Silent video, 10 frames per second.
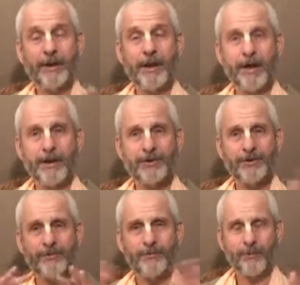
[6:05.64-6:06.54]
regardless
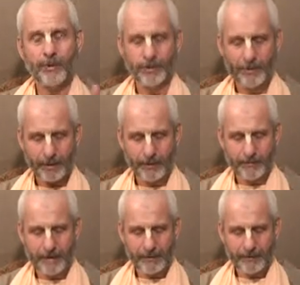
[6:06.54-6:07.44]
of what's going on
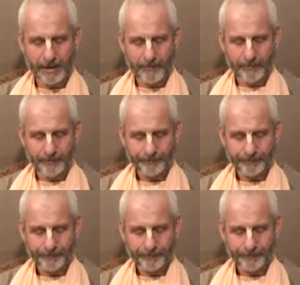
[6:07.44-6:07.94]
around them.